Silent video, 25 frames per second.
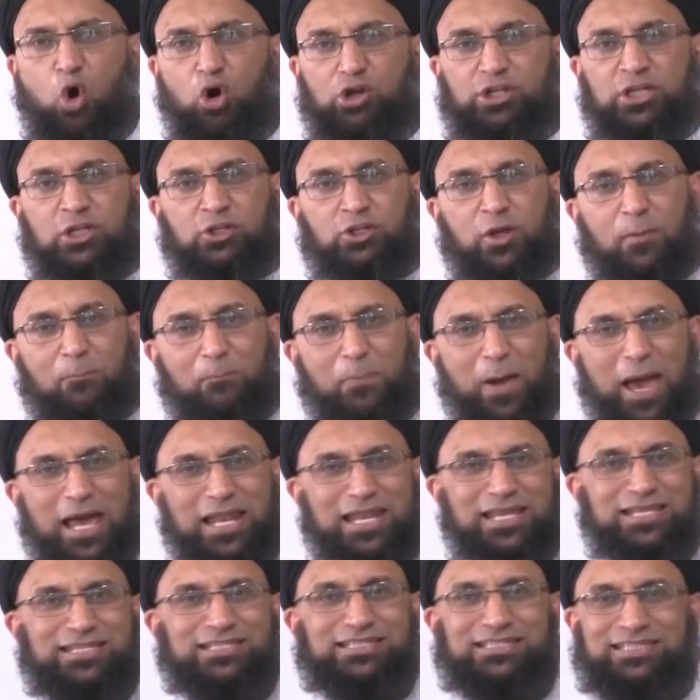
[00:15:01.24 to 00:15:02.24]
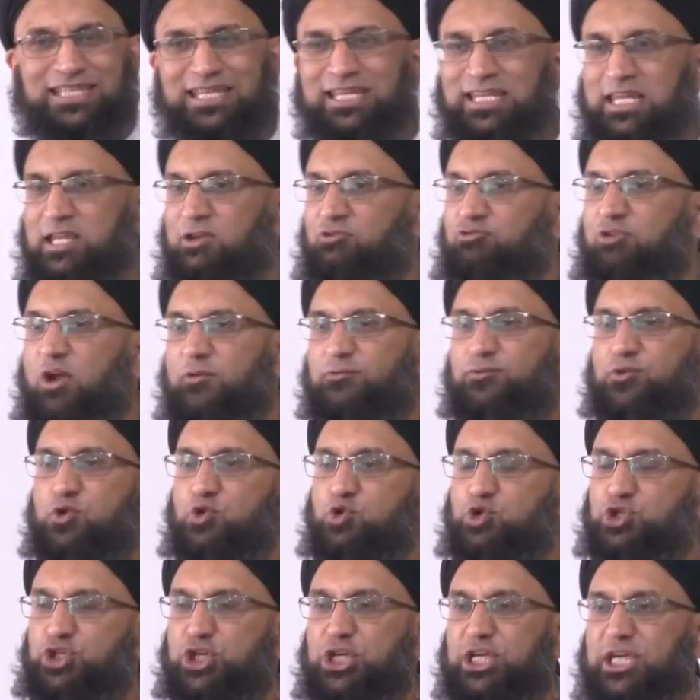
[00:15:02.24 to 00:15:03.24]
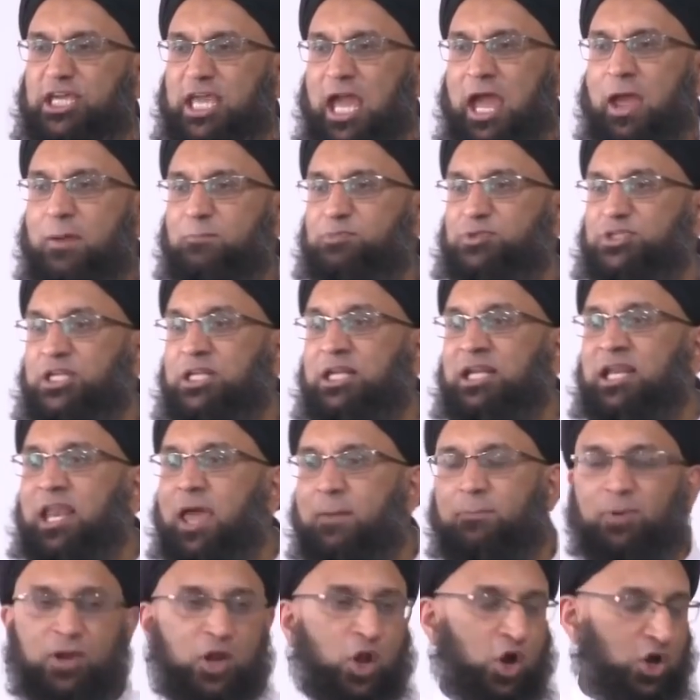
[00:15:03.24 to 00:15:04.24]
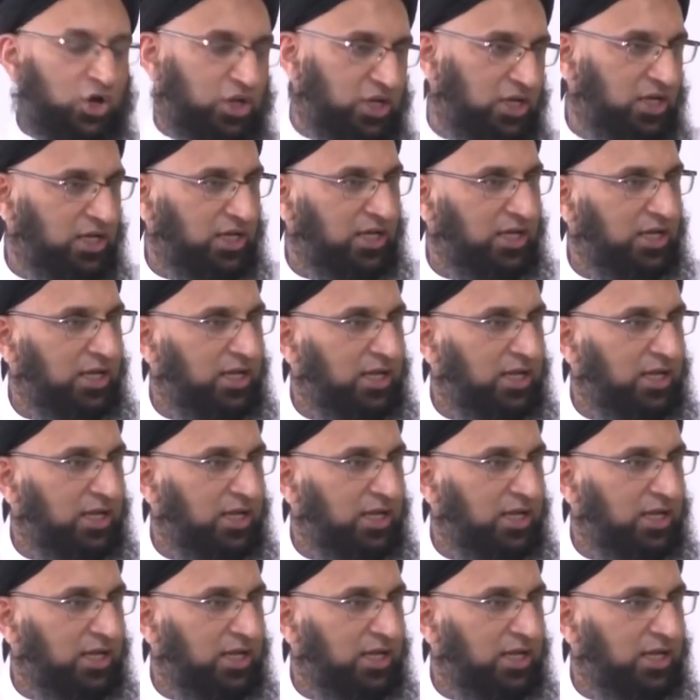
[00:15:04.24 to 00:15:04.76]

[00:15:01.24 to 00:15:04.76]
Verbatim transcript: walked in the Palestinian refugee camps in Lebanon.